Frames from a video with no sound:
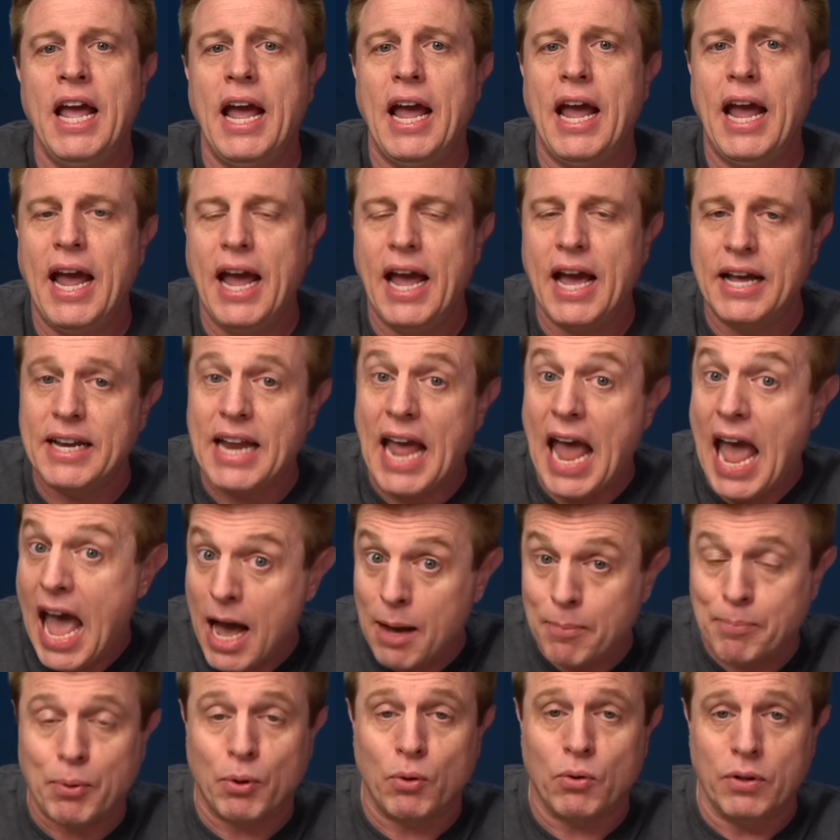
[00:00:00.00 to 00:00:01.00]
and
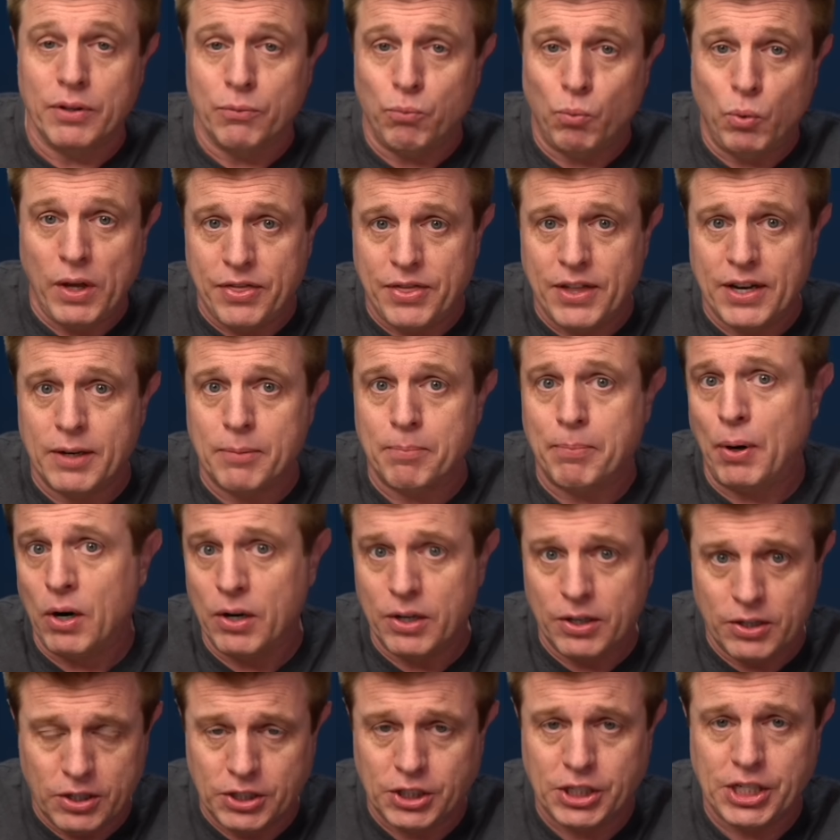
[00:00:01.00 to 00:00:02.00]
Apple with their
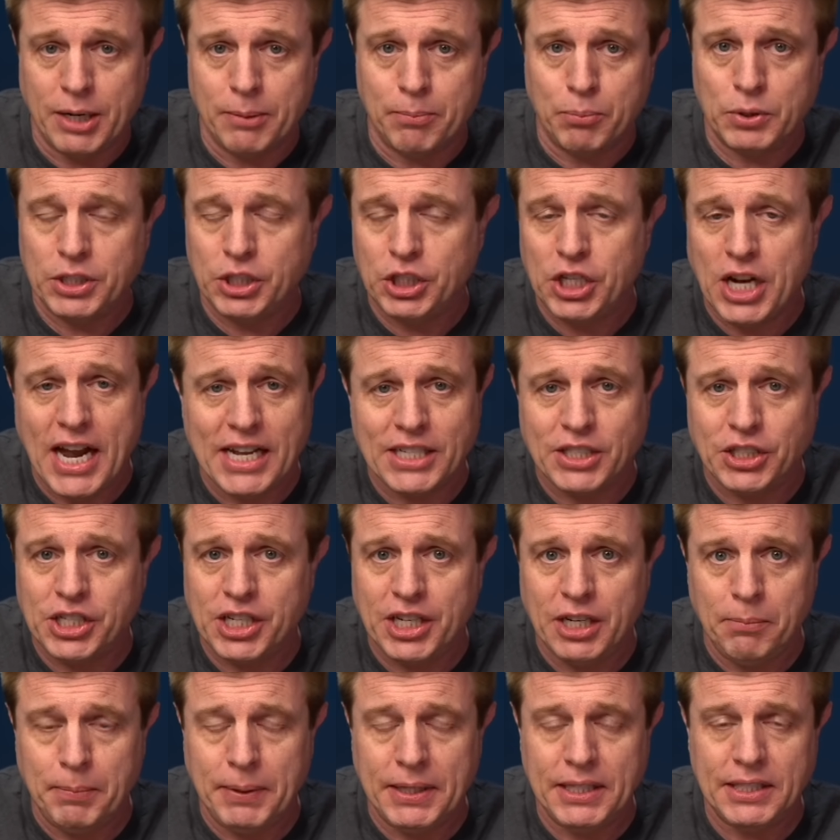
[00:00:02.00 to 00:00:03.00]
partnership with
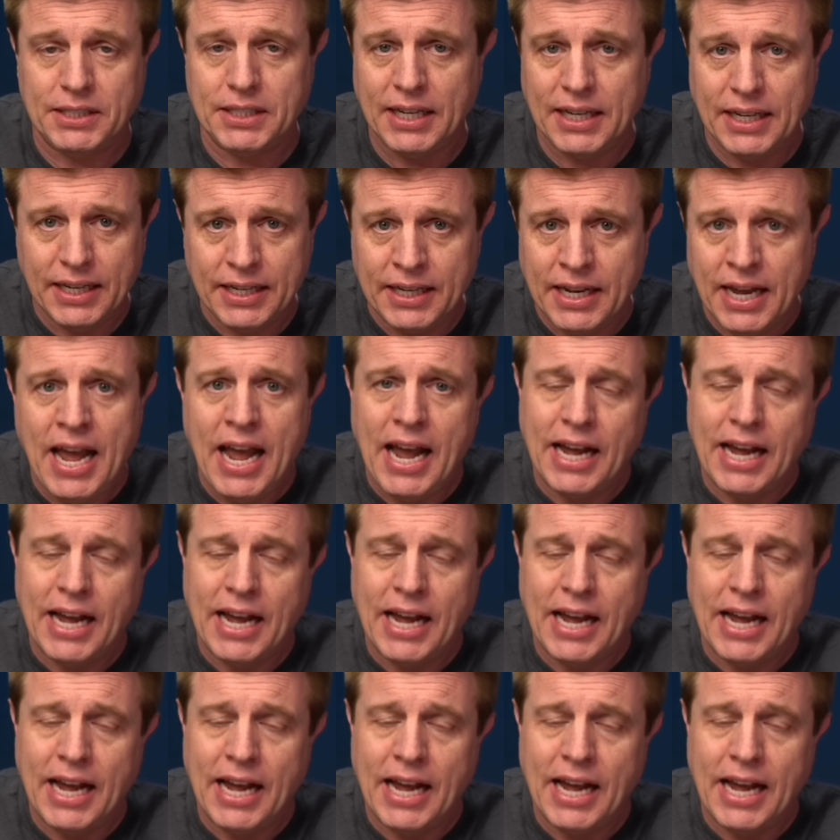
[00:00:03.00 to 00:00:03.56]
ChatGPT.